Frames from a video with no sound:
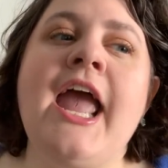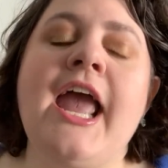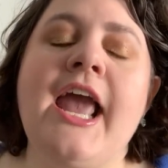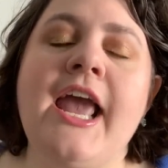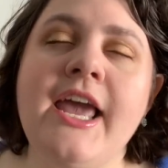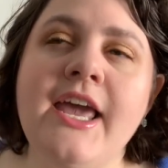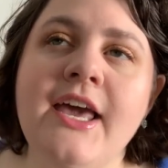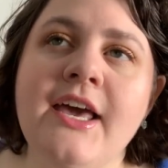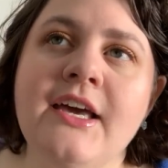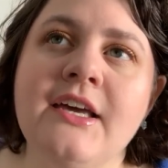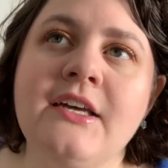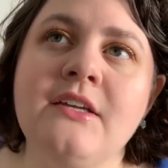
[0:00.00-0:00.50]

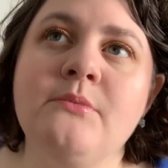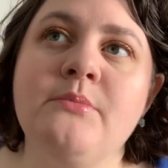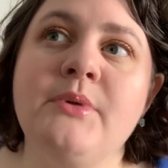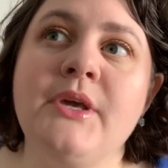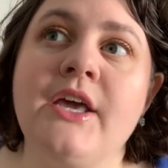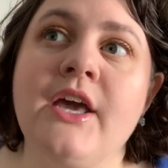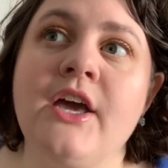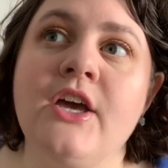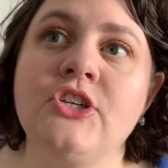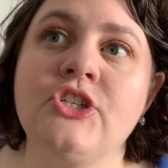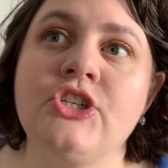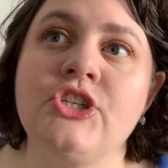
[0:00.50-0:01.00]
And
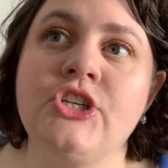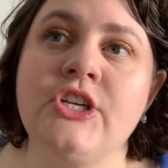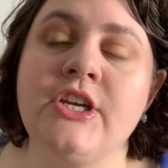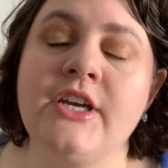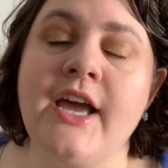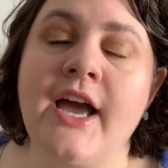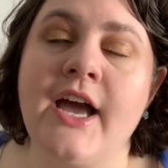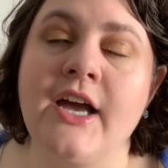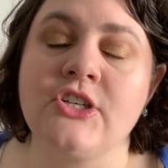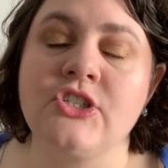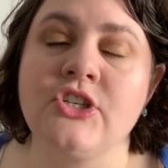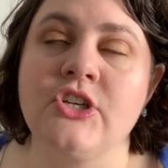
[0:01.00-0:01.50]
because she
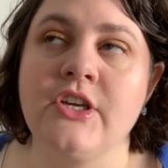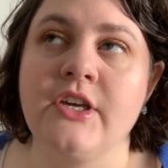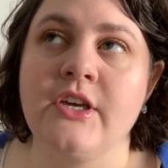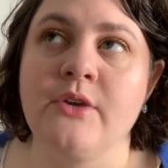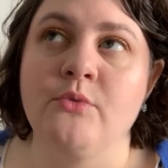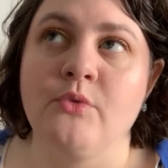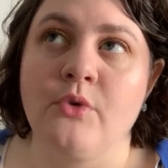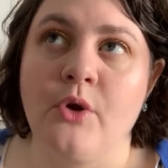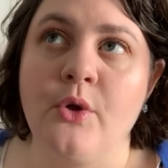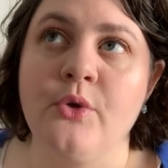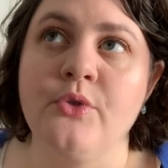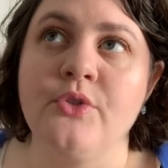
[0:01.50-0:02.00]
actually
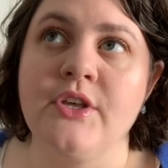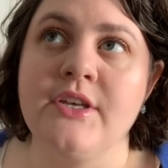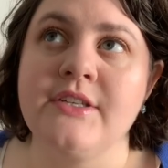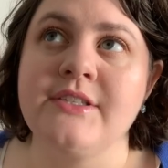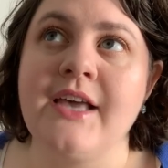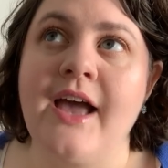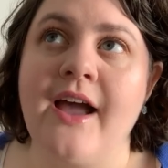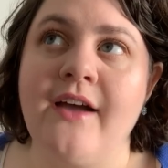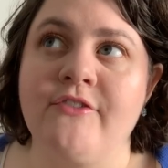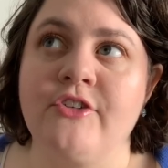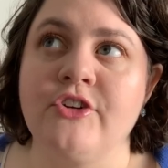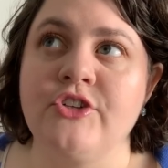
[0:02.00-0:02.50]
wrote this
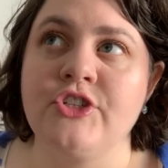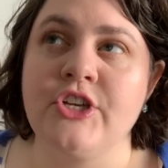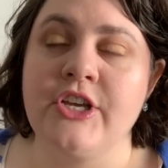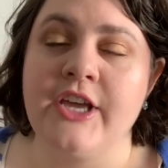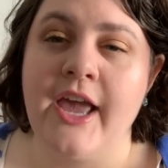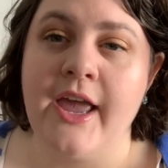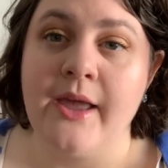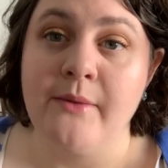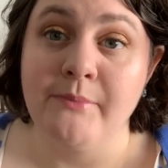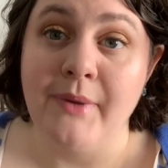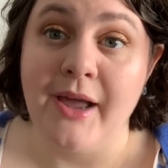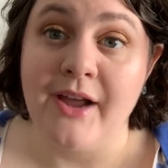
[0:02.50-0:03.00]
after she
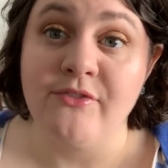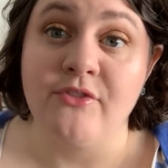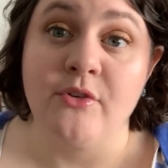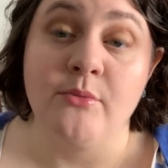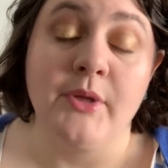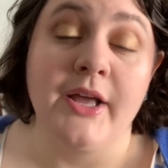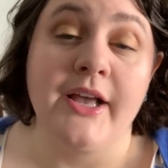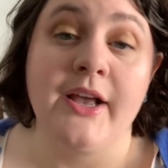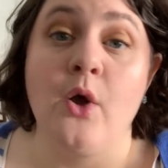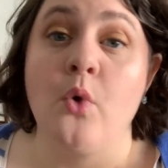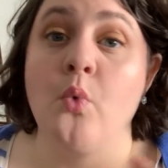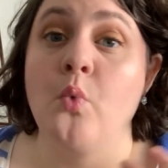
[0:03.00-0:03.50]
came back from
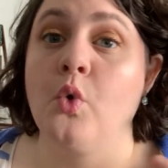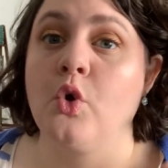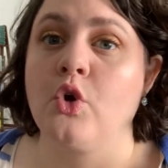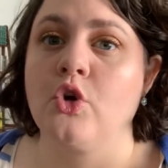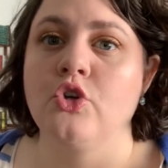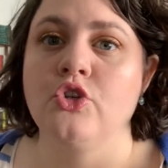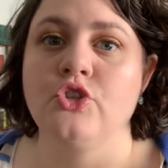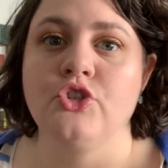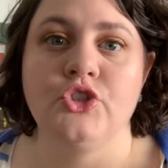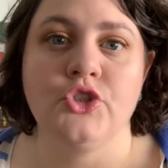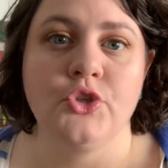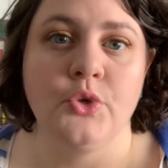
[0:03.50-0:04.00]
like a
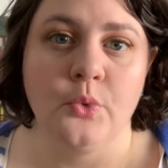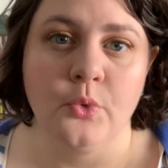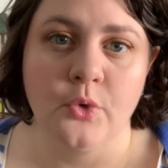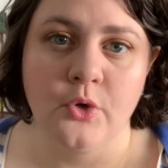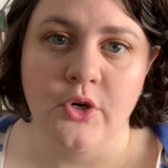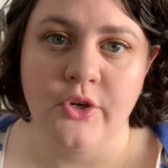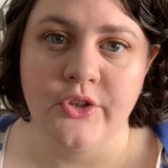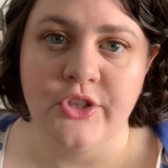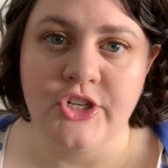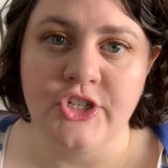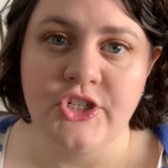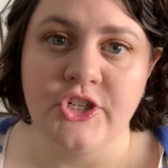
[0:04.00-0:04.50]
world
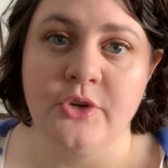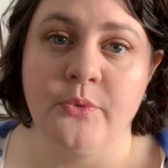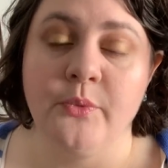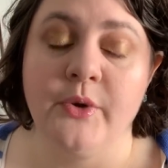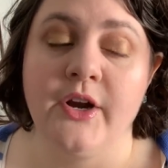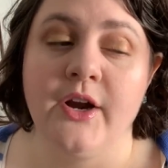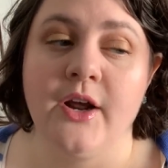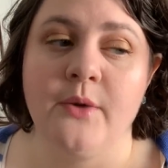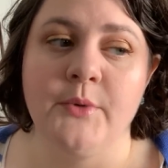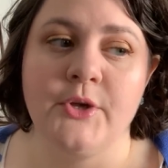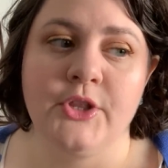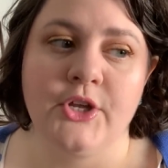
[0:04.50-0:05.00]
tour that she
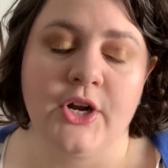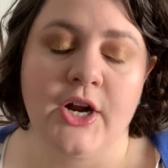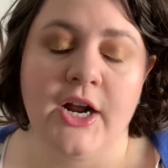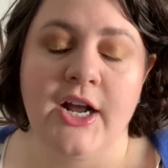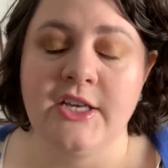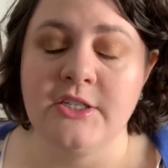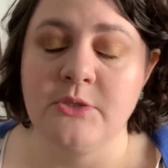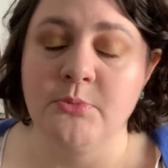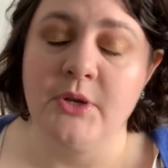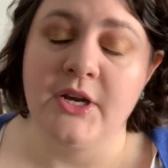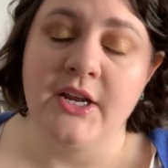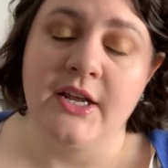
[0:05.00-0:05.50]
went on with her
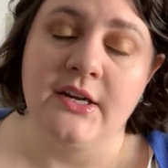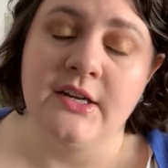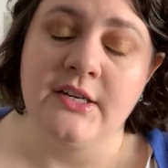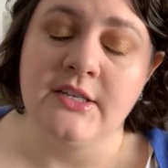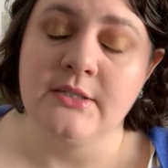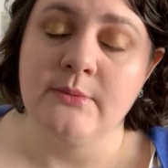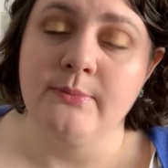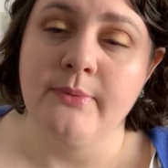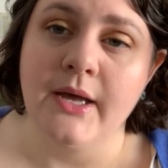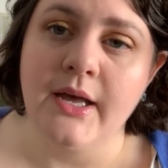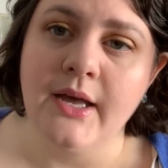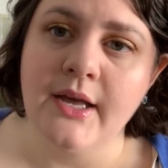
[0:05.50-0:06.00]
husband and
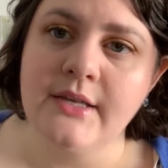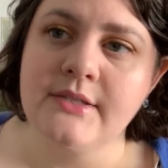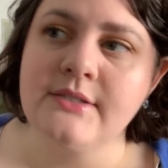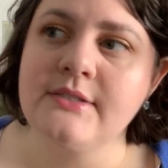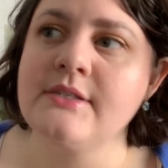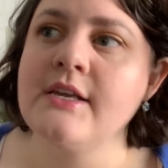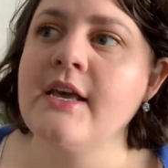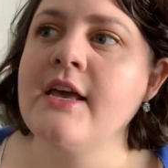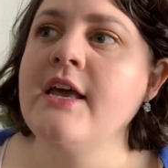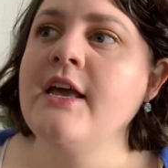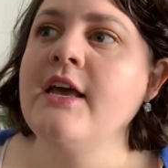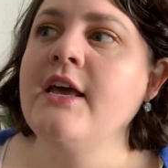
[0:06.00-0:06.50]
his
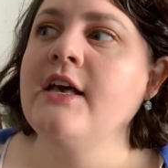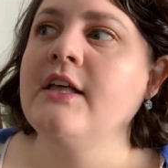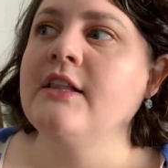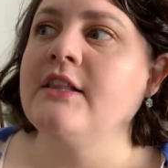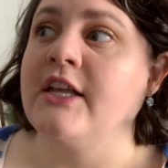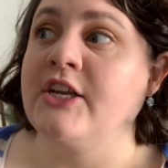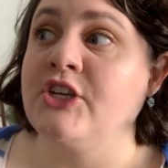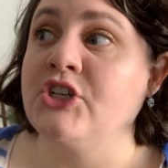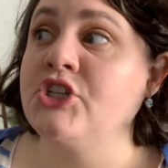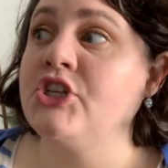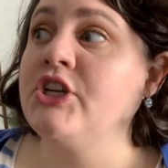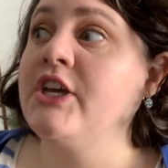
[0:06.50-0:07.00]
boss,
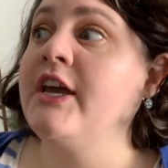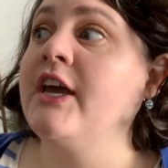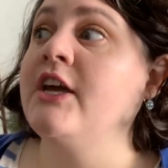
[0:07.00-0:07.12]
like she